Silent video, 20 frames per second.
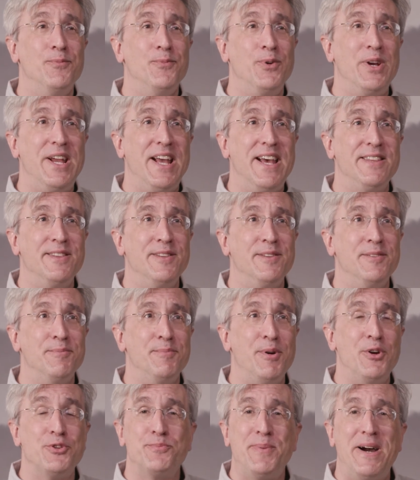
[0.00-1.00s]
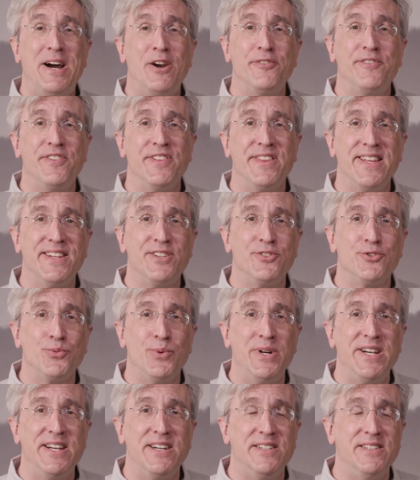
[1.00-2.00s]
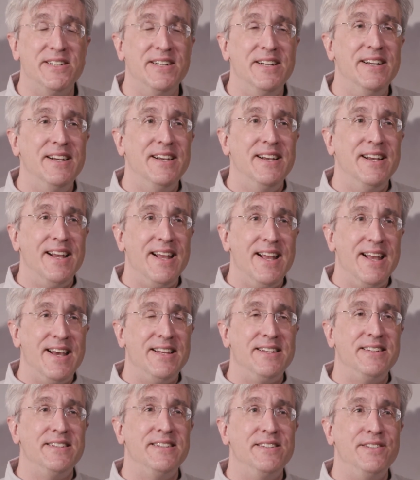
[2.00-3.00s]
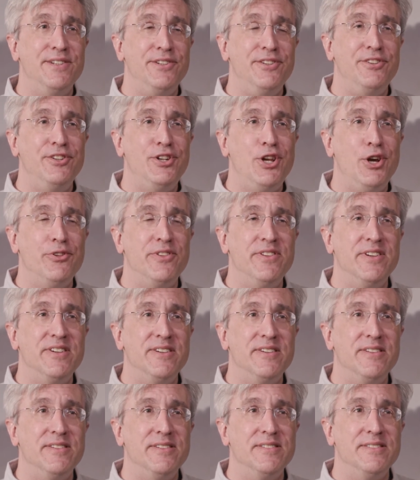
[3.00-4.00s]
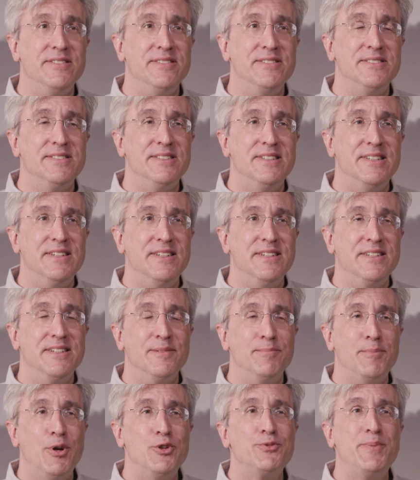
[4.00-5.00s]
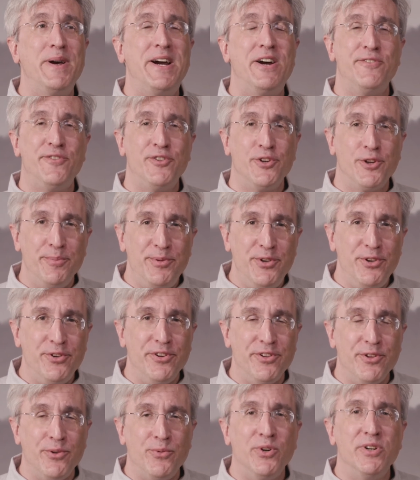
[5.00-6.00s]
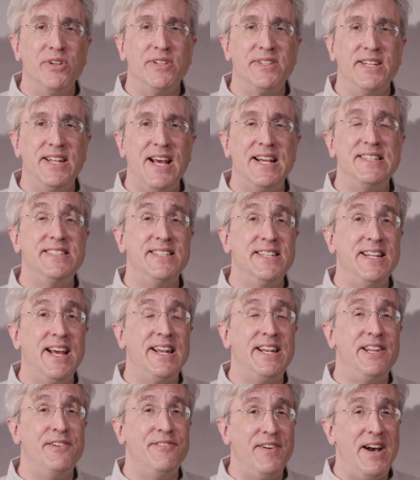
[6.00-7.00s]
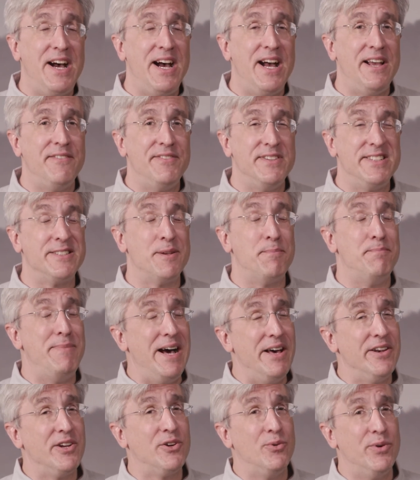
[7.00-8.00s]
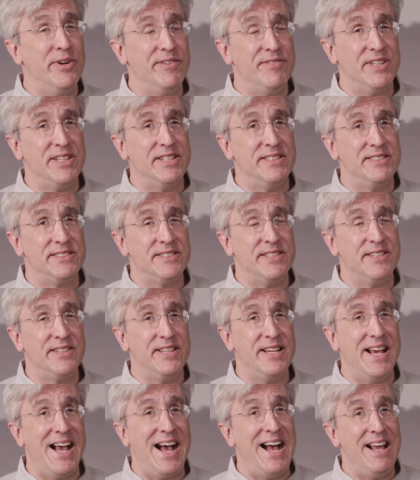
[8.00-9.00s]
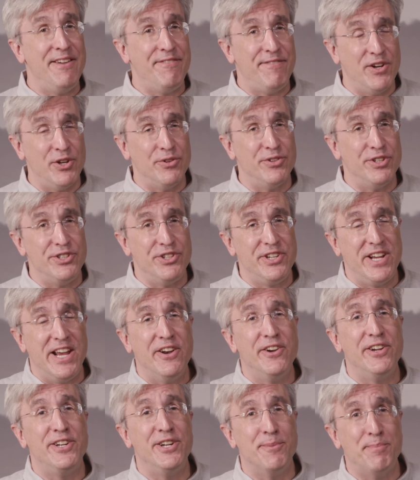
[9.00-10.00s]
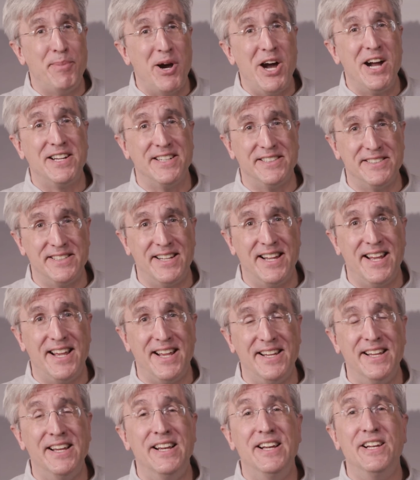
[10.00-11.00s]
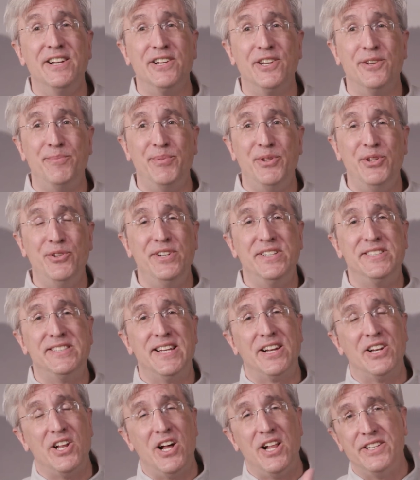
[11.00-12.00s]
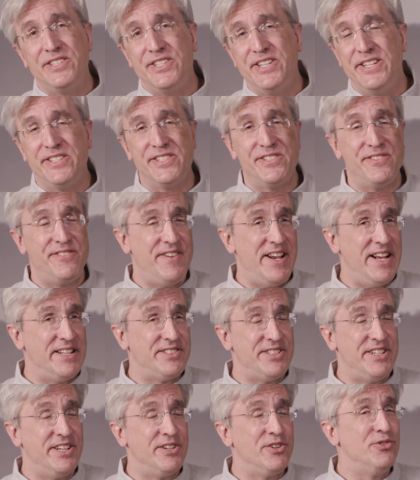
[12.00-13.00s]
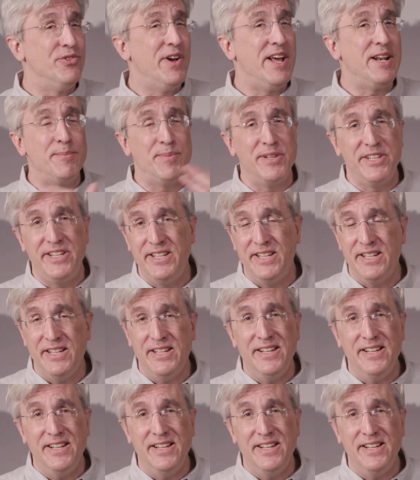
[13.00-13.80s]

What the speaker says: we had most powerful then as well. And, you know, the most powerful computer in the world in 1995 is about equivalent to the iPhone that you carry in your pocket today. Computing technology has advanced incredibly